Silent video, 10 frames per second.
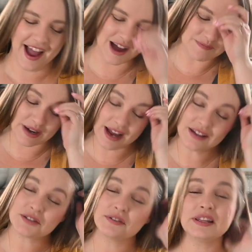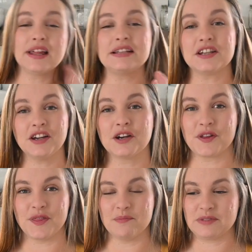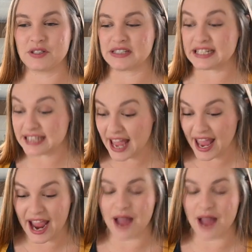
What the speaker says: But I also really like to cook with them. So today